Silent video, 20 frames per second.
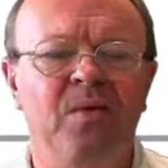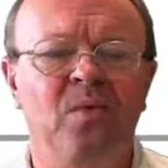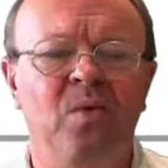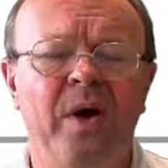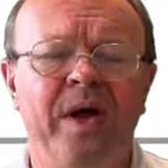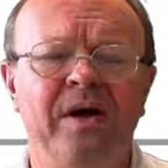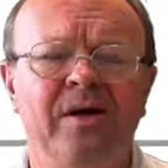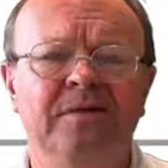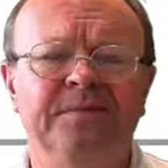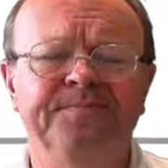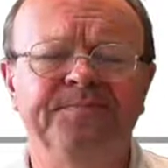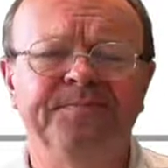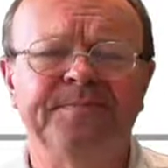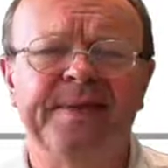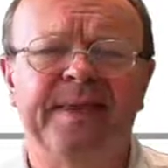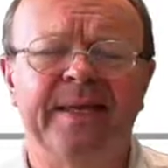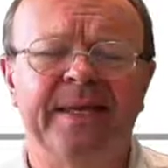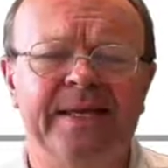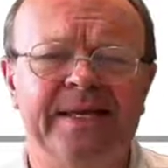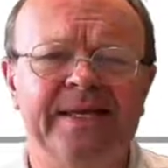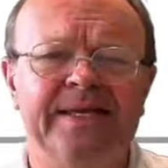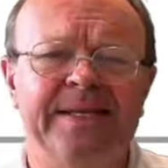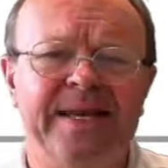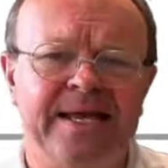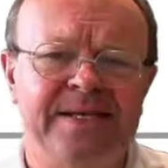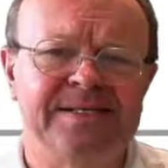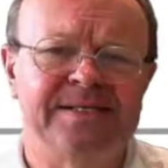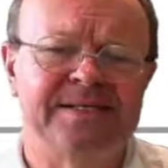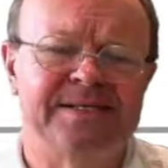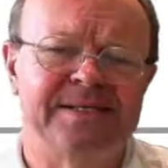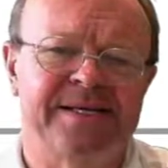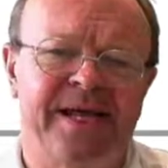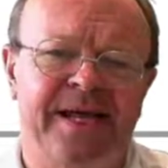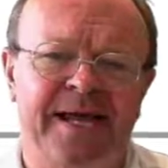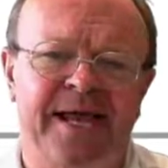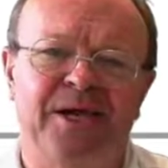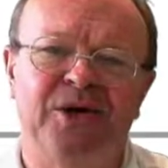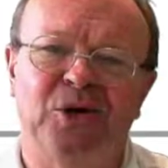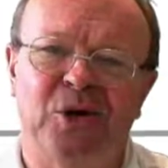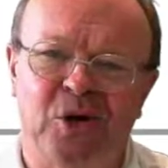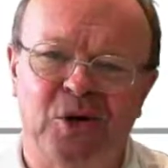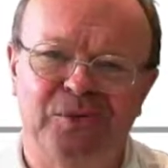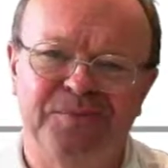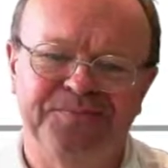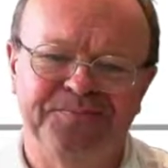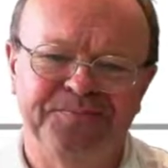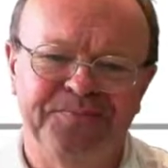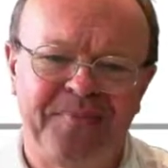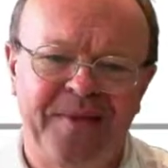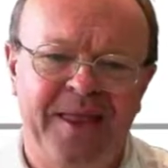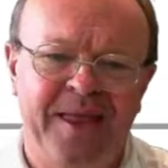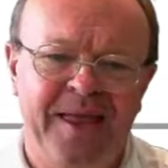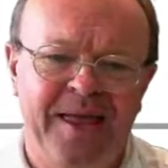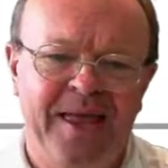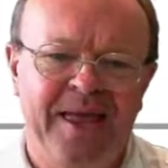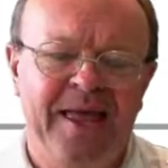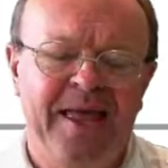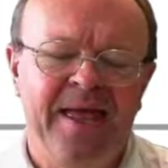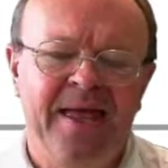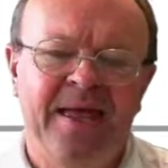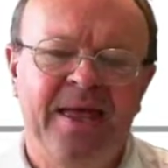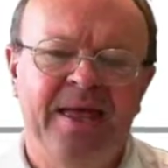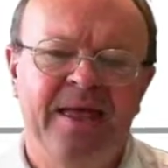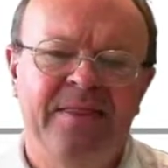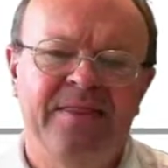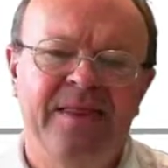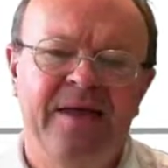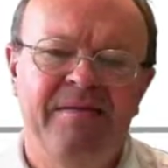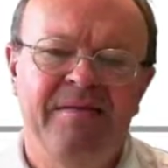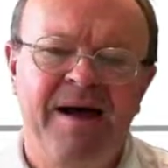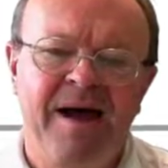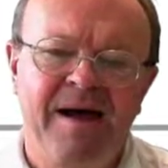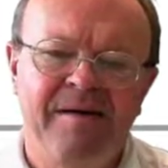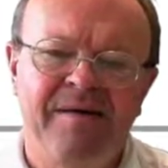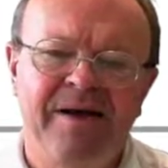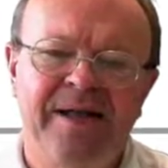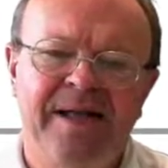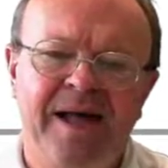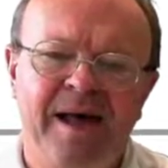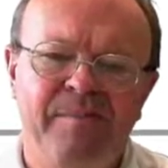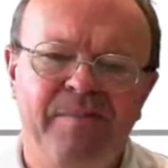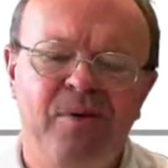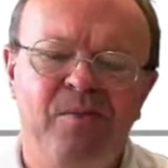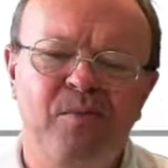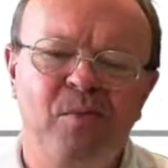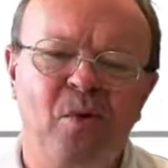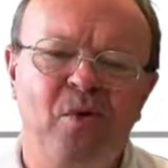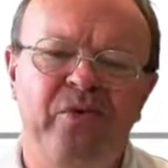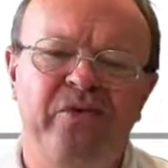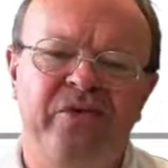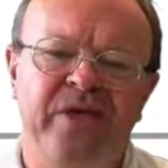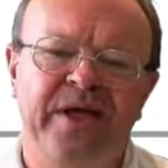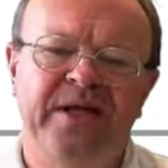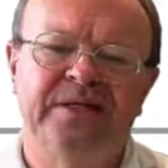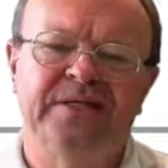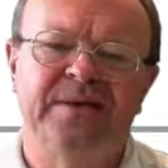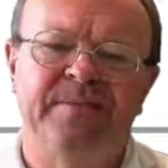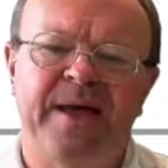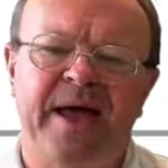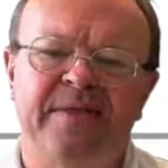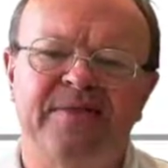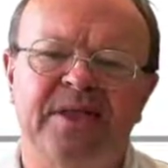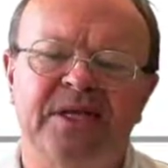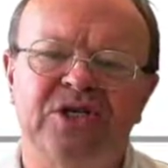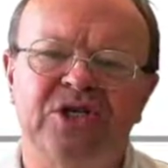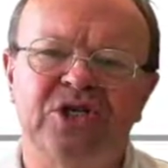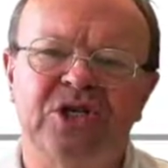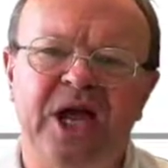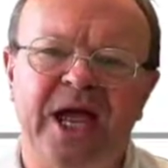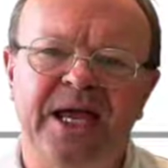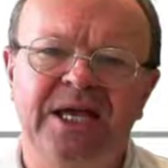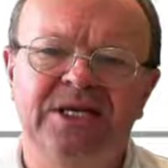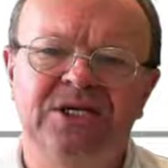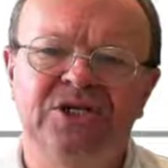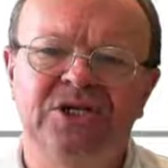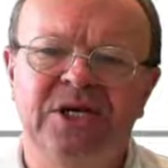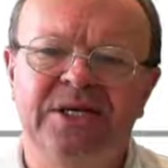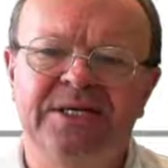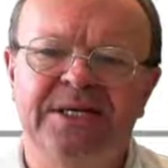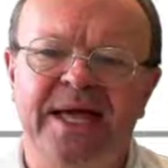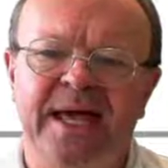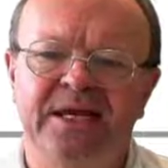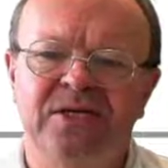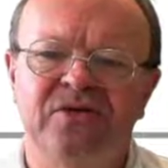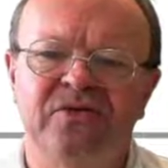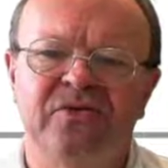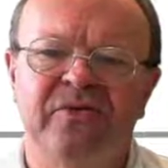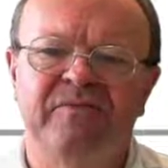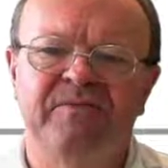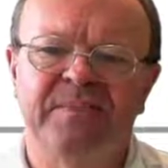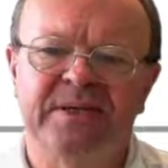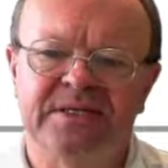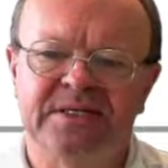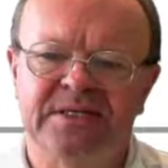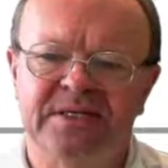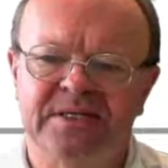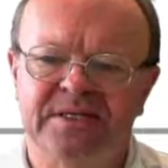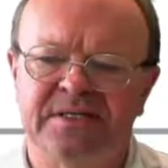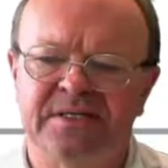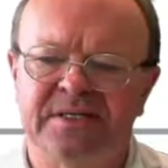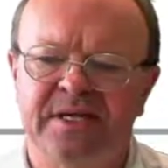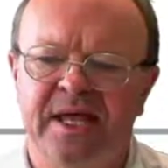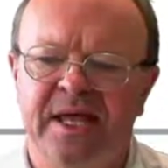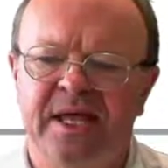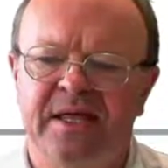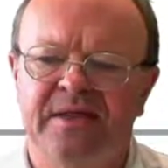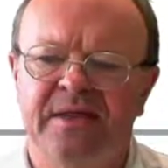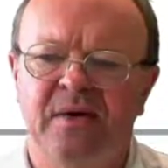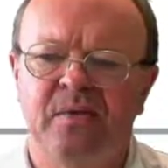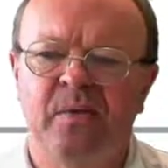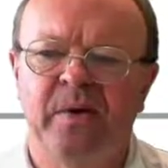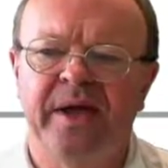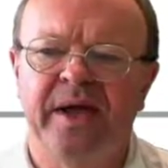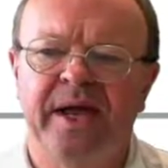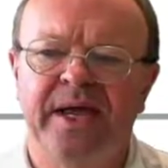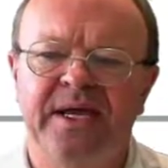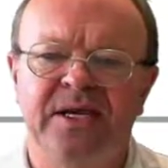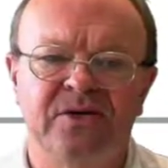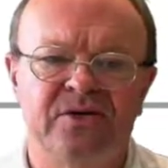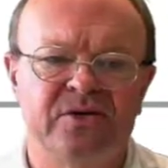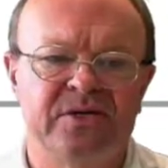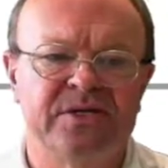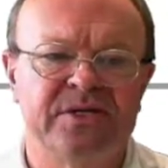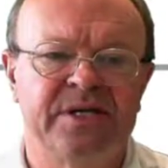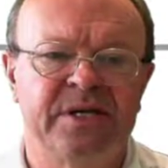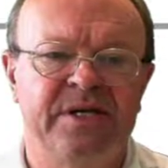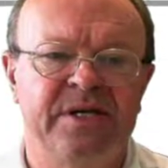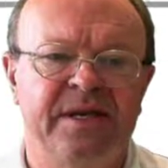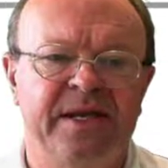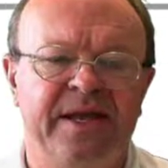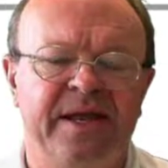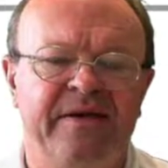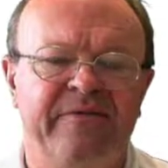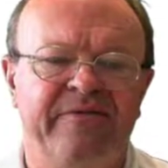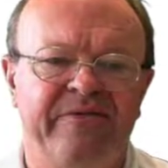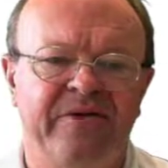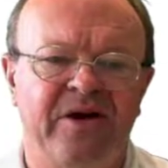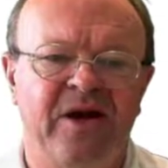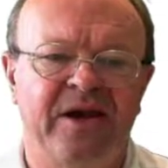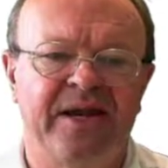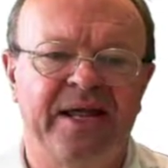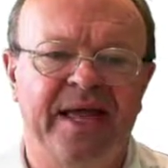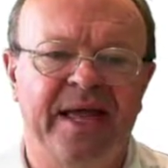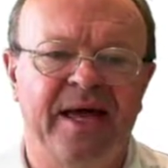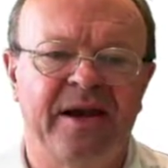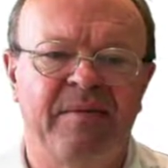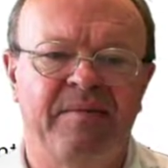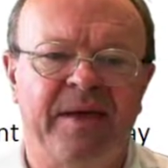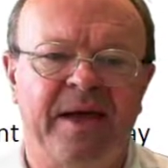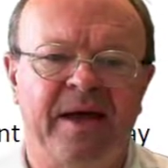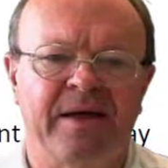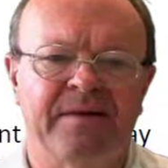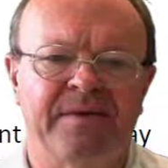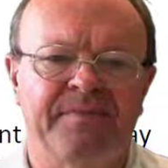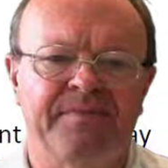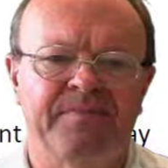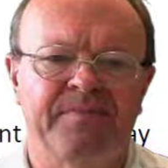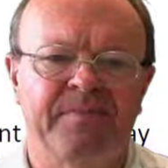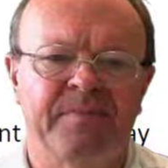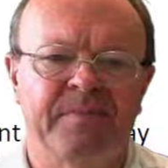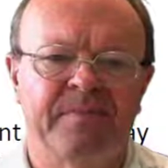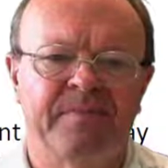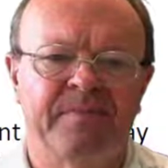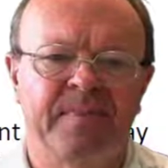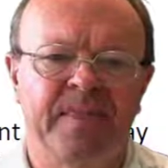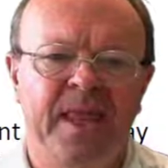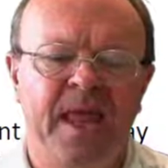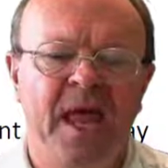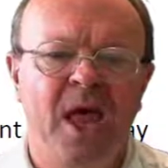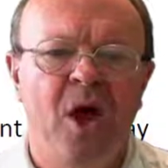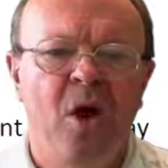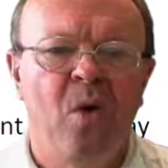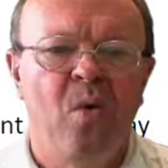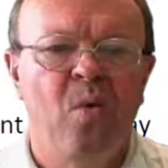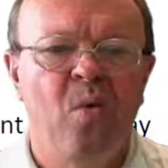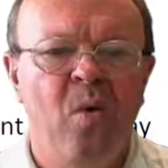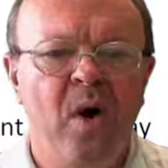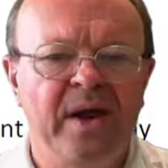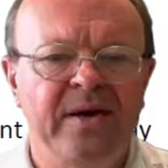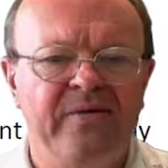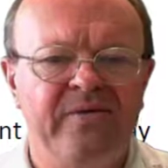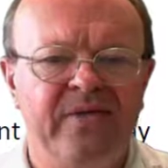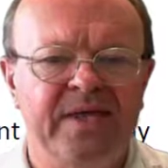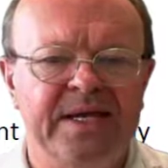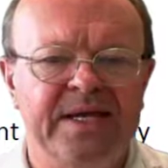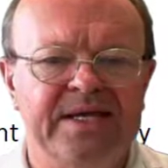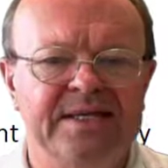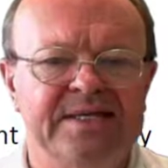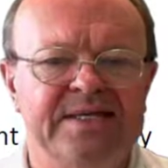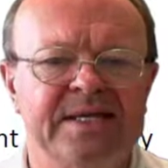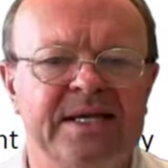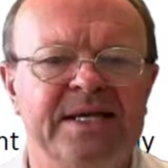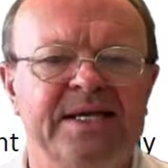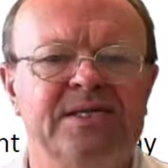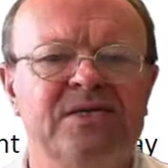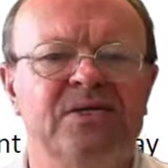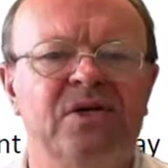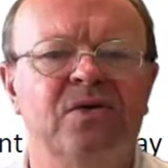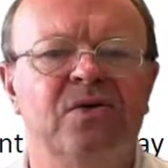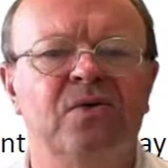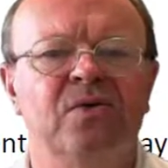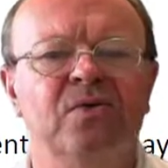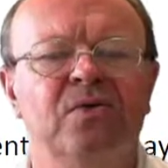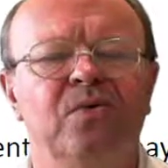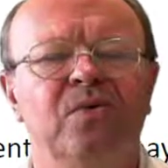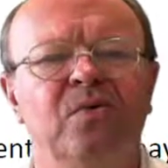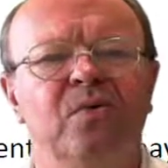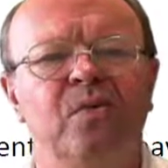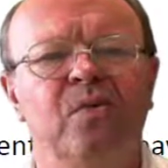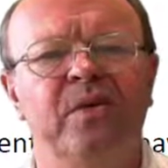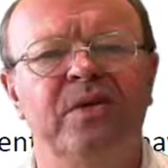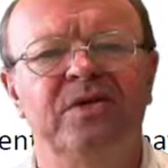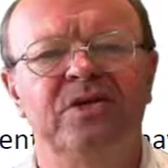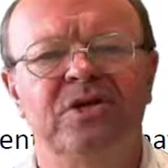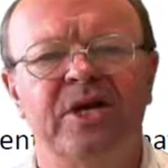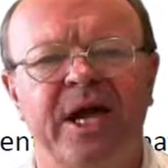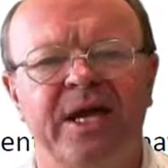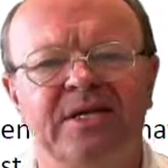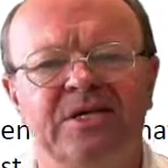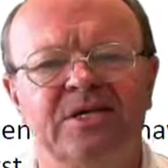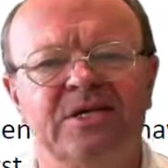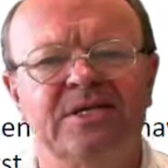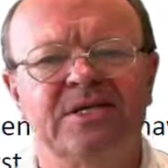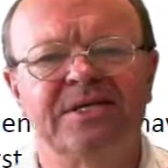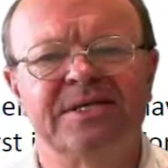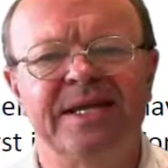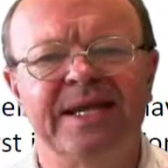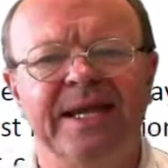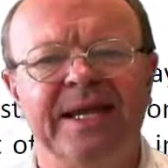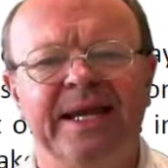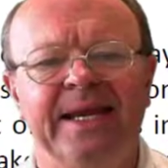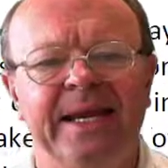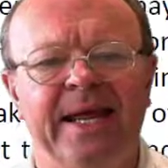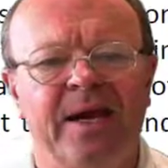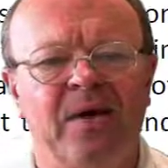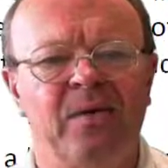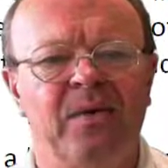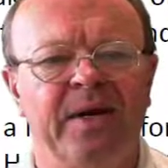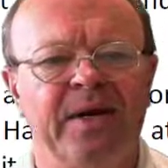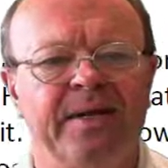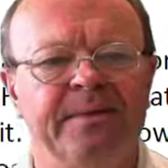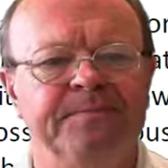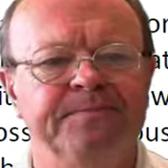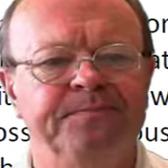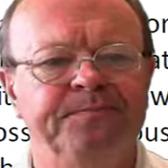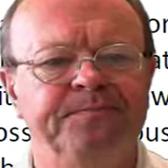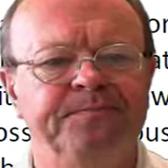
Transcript: Well, yes and no. There are a couple more things about the changing nature of business that we are interested in finding out about. One of these is to do with changes in equity.